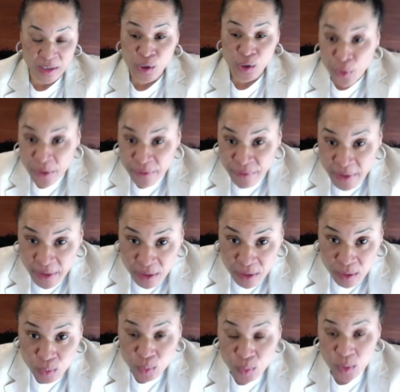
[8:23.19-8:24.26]

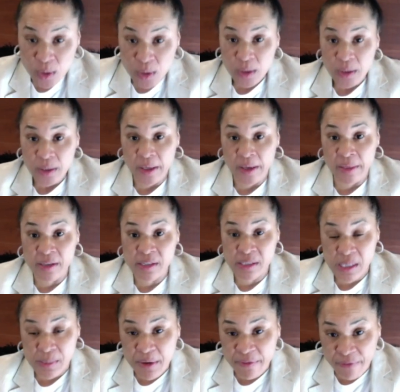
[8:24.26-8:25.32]
Louisville in the
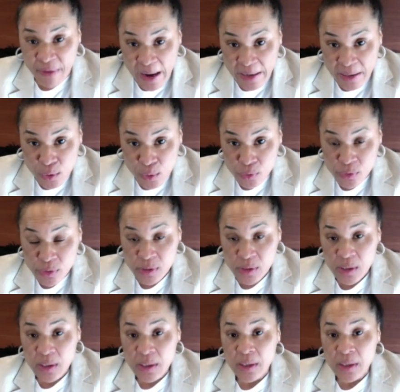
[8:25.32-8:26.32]
semifinals,